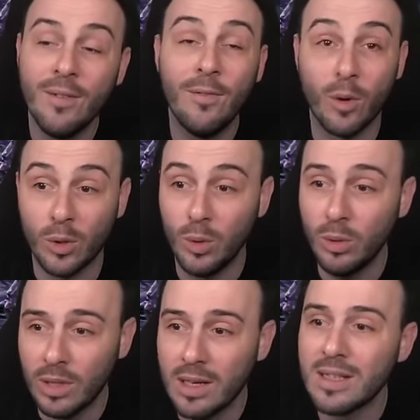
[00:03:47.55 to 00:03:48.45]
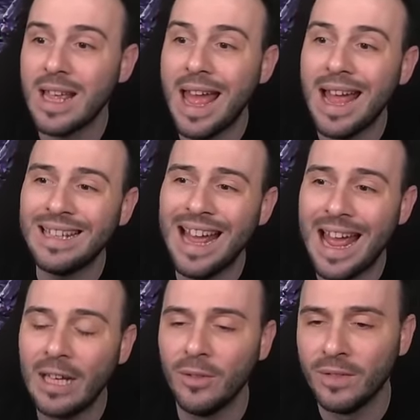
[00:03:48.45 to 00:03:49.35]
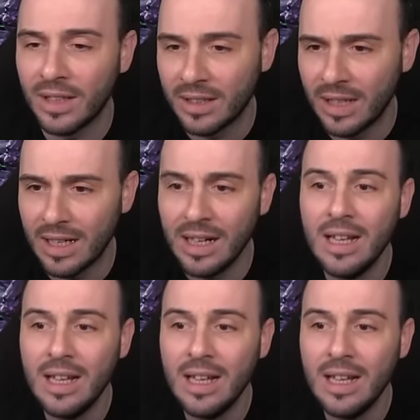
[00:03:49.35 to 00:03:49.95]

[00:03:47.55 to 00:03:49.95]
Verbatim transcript: for two turns at the end of their turn.